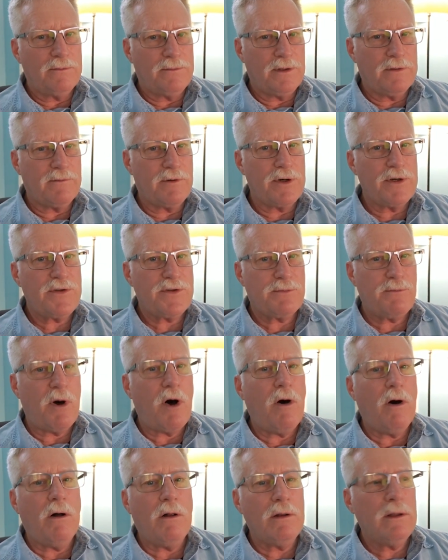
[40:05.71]
They're very
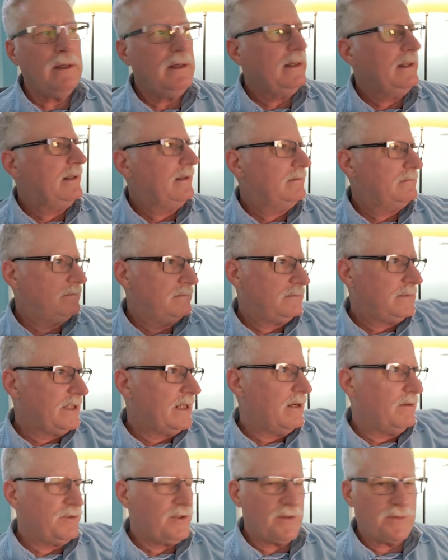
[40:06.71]
small,
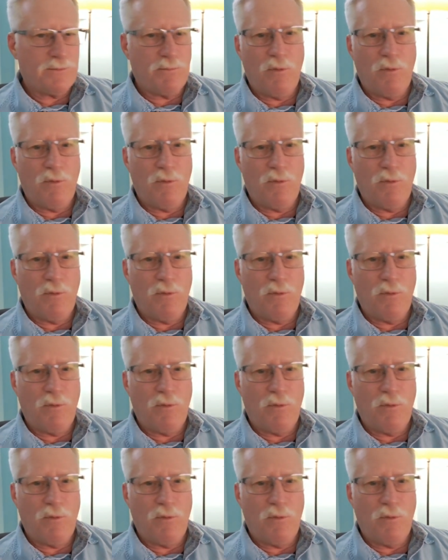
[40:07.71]
just